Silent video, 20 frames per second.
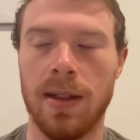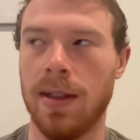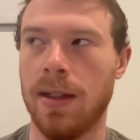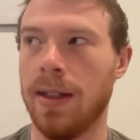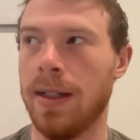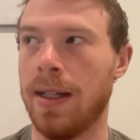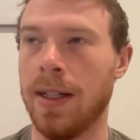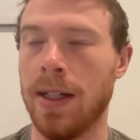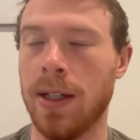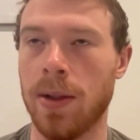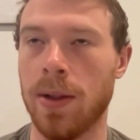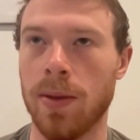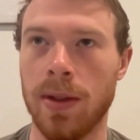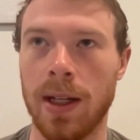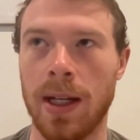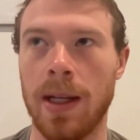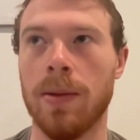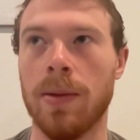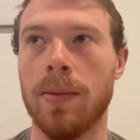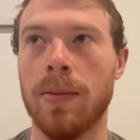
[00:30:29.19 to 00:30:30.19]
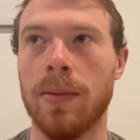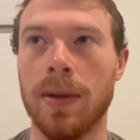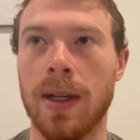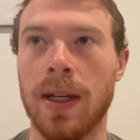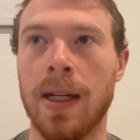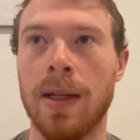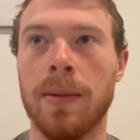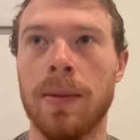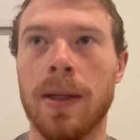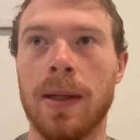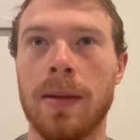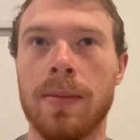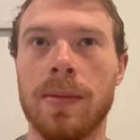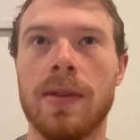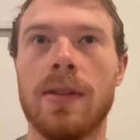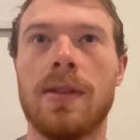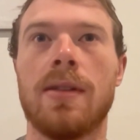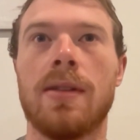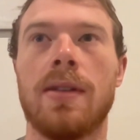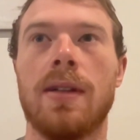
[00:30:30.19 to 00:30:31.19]
And I know in
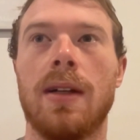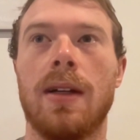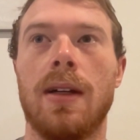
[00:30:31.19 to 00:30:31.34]
AMMs,